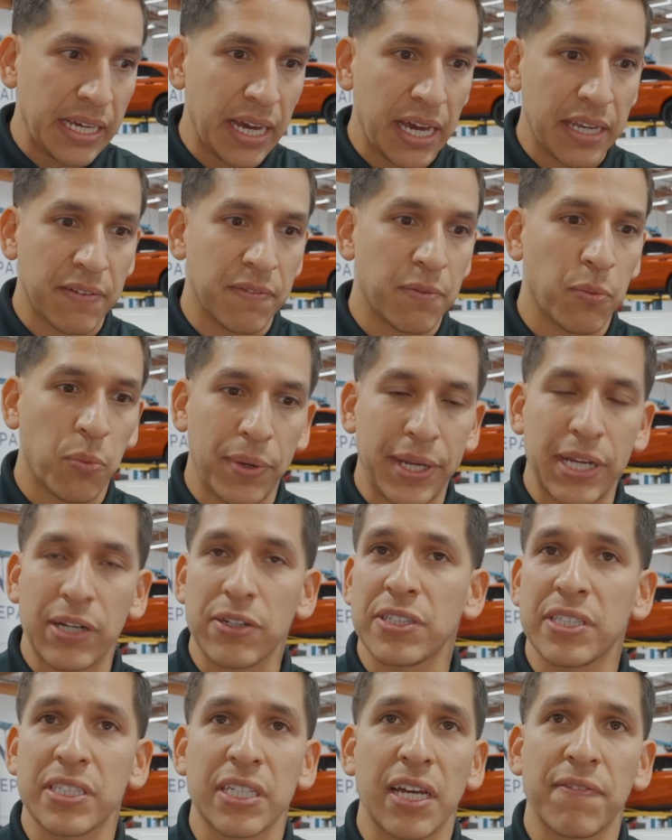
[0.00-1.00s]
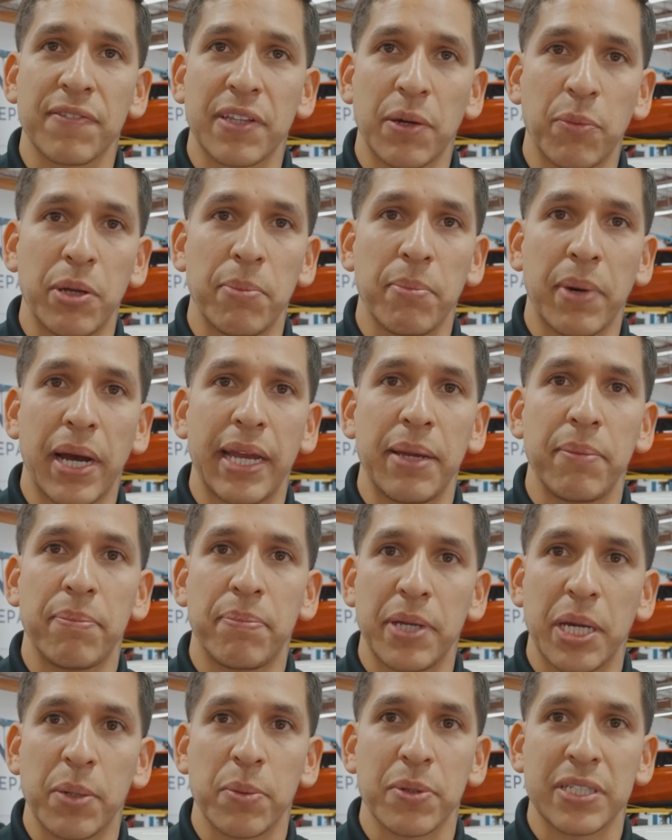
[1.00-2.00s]
kind of weird stuff that we might
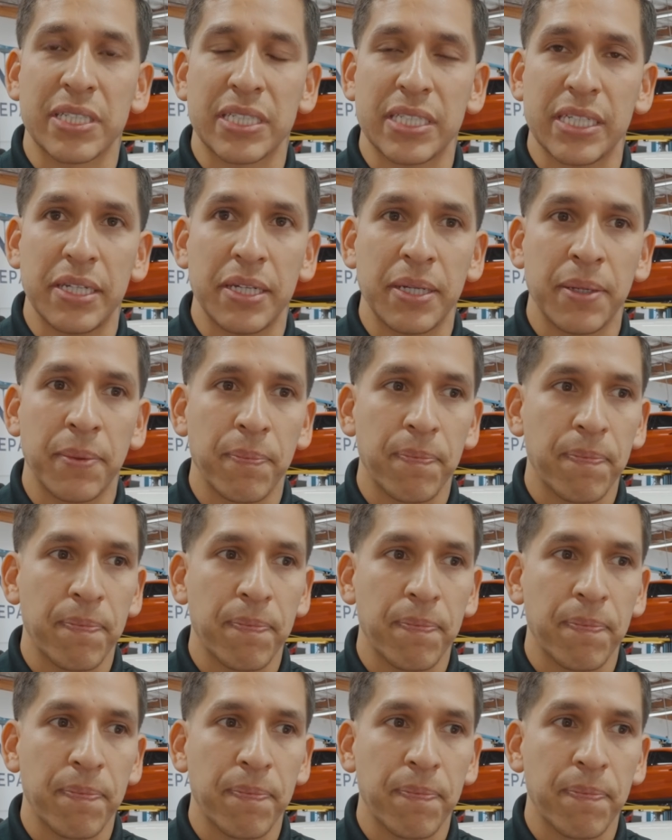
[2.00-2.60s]
be able to see.